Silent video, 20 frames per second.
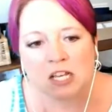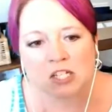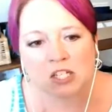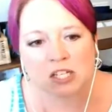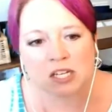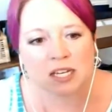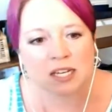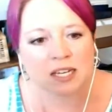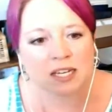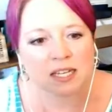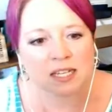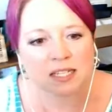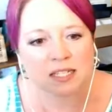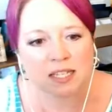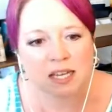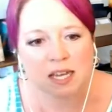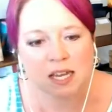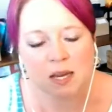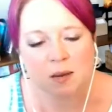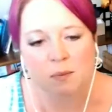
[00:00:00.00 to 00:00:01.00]
She
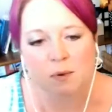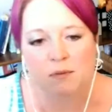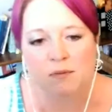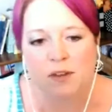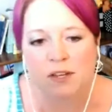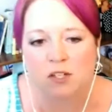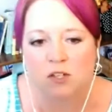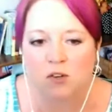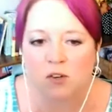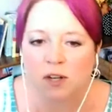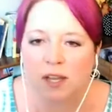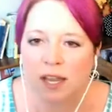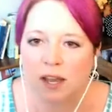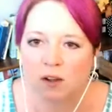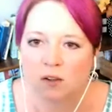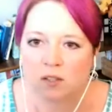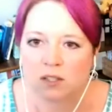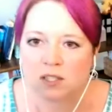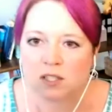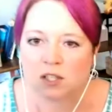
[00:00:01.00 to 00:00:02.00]
is a professional
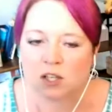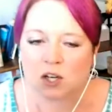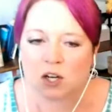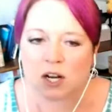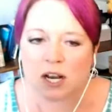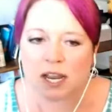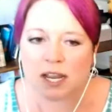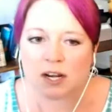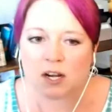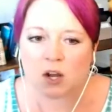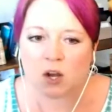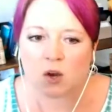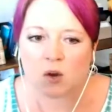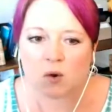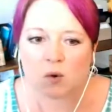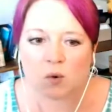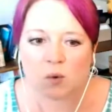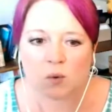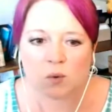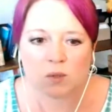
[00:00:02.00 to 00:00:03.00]
counselor and
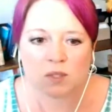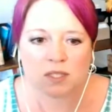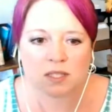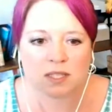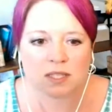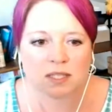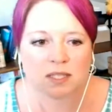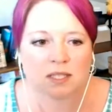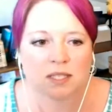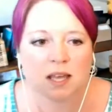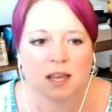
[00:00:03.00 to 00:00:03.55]
owns the